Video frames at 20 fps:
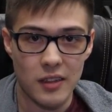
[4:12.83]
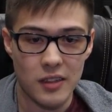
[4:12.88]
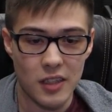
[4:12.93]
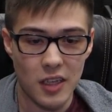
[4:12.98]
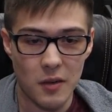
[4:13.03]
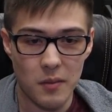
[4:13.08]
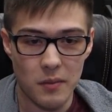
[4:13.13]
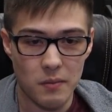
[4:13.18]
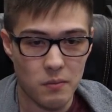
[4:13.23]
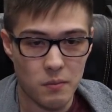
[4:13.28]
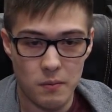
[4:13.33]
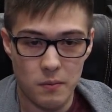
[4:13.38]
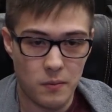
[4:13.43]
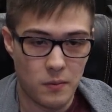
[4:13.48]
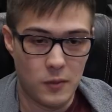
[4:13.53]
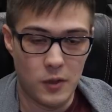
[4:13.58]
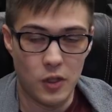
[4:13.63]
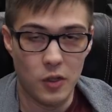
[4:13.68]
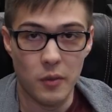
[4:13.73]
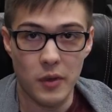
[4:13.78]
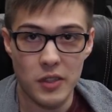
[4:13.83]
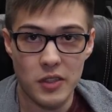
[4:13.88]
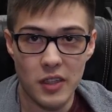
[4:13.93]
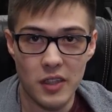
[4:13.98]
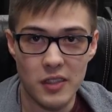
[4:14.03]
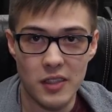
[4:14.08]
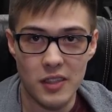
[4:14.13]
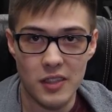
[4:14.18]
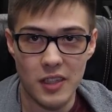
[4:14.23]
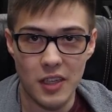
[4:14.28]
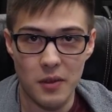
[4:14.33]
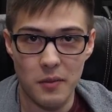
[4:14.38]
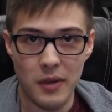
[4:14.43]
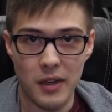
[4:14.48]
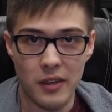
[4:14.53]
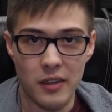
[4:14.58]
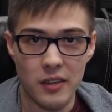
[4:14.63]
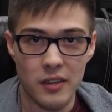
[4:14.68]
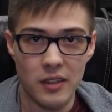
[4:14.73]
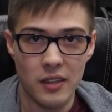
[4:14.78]
There's not too much else to say
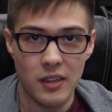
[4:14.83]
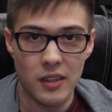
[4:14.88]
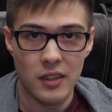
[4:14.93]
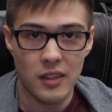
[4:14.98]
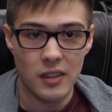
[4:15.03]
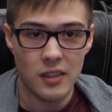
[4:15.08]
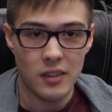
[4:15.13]
about it.